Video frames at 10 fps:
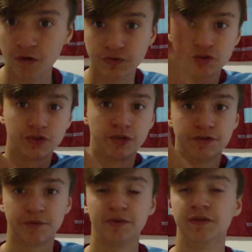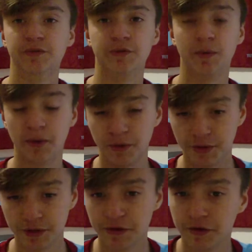just got notes up here as well, by the
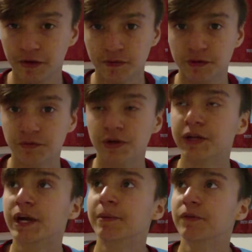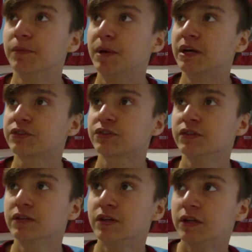way, of the recap of the match.
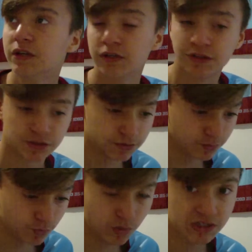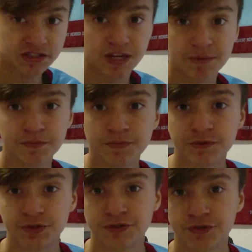So West Ham
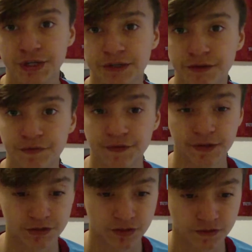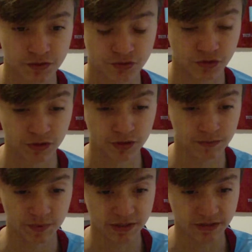started the first half strong
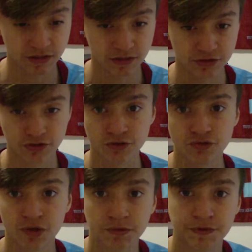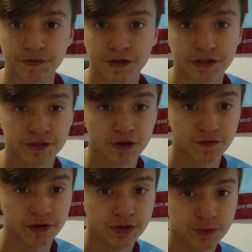and basically just controlled the first
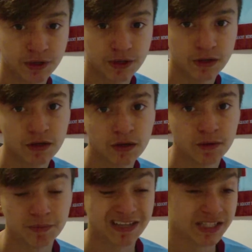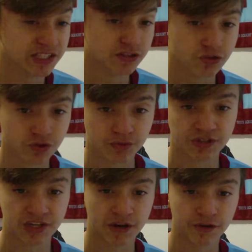half anyway. Man City controlled
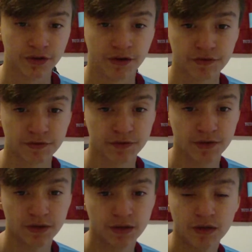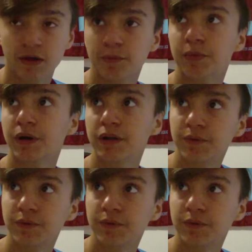the second half. But